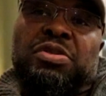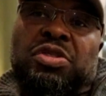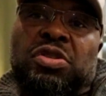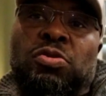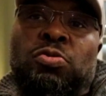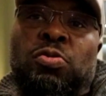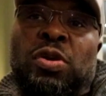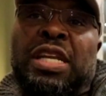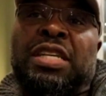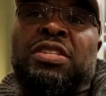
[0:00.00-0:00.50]
I'm
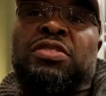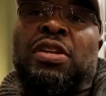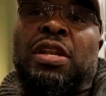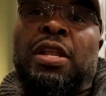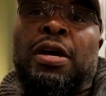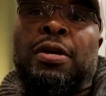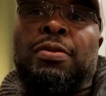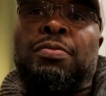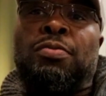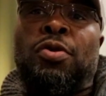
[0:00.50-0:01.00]
still willing to
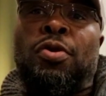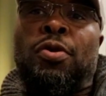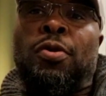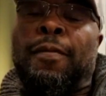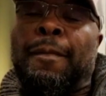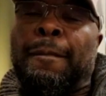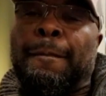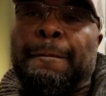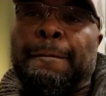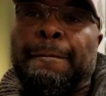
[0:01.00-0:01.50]
learn more.
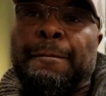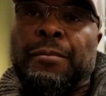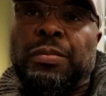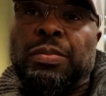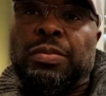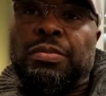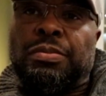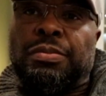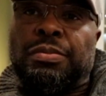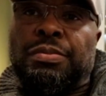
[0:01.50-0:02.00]

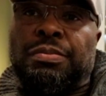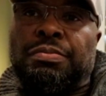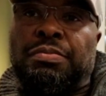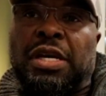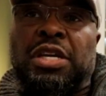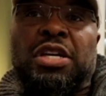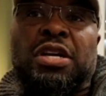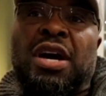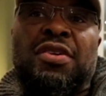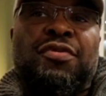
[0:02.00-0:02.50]

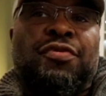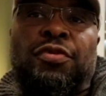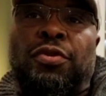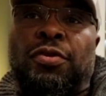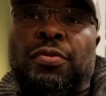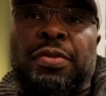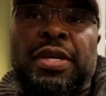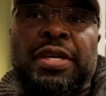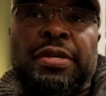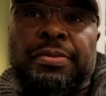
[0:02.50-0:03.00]
But you can't
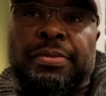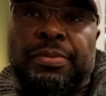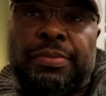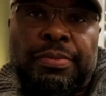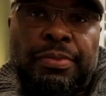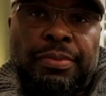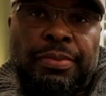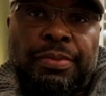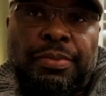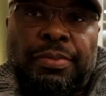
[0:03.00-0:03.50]
fool me.
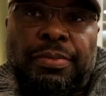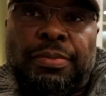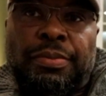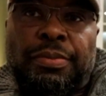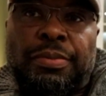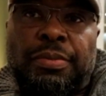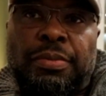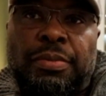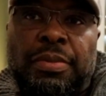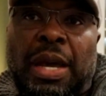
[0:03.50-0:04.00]

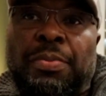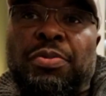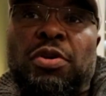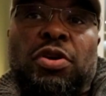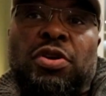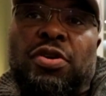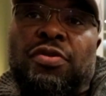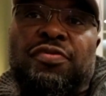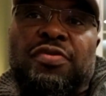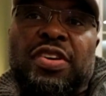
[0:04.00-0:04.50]
I'm
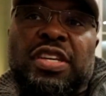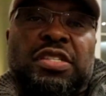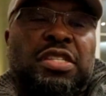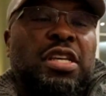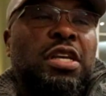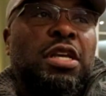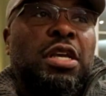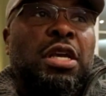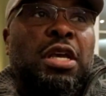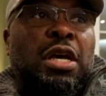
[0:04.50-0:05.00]
not convinced.